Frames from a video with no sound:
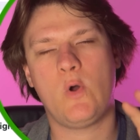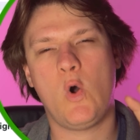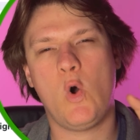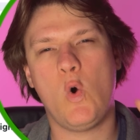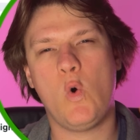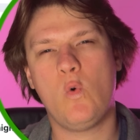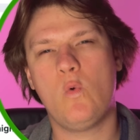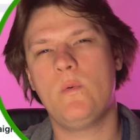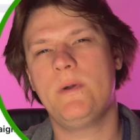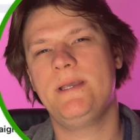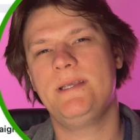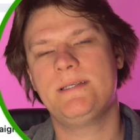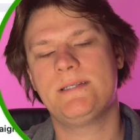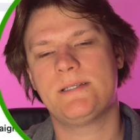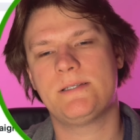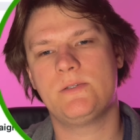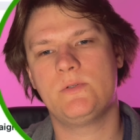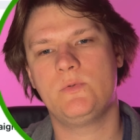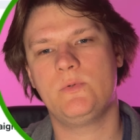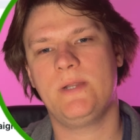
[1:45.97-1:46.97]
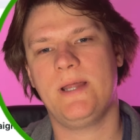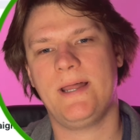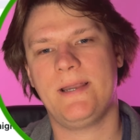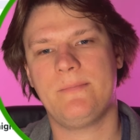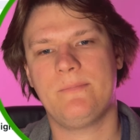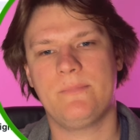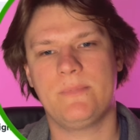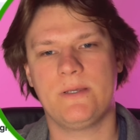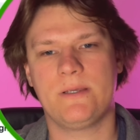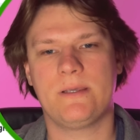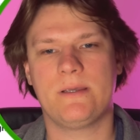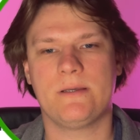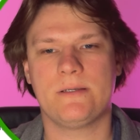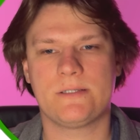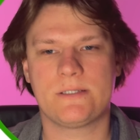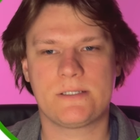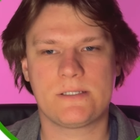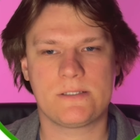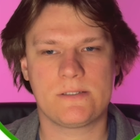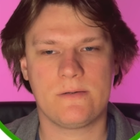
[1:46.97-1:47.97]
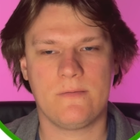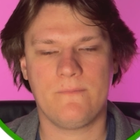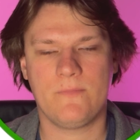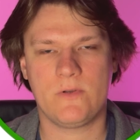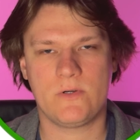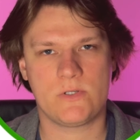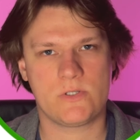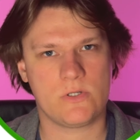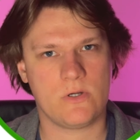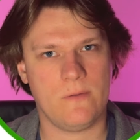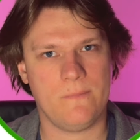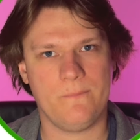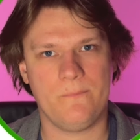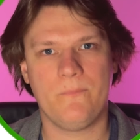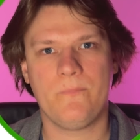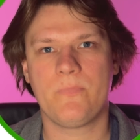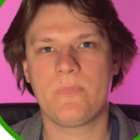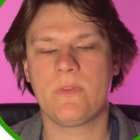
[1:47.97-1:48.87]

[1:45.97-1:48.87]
always do that because there's some